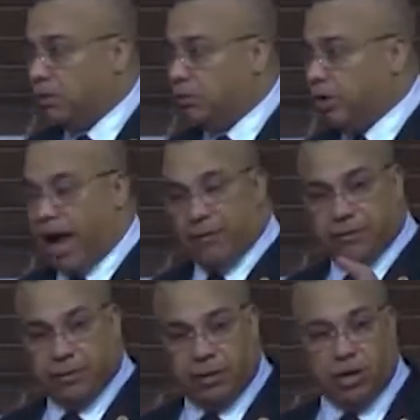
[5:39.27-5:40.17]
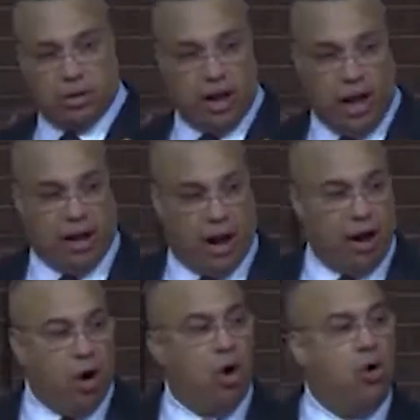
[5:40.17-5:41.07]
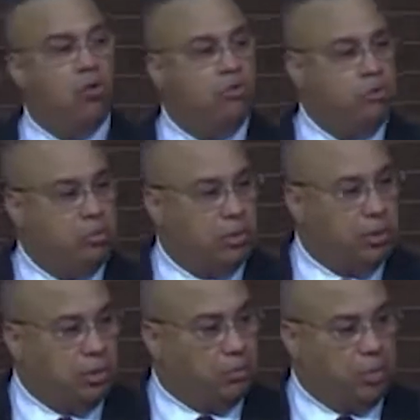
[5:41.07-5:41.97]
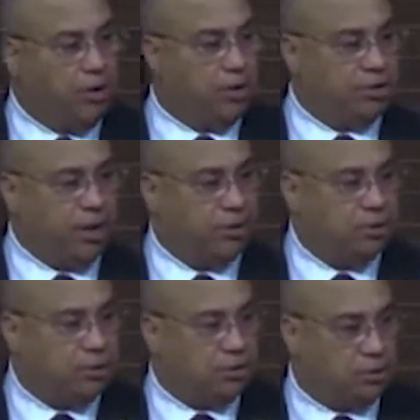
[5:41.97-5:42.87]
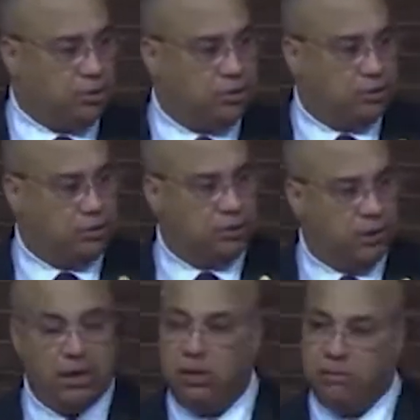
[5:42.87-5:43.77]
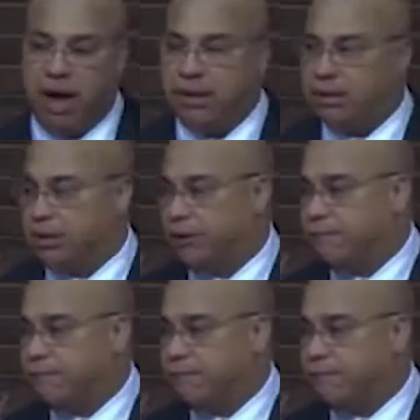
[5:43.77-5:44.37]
we have to look at our own brothers and sisters in humanity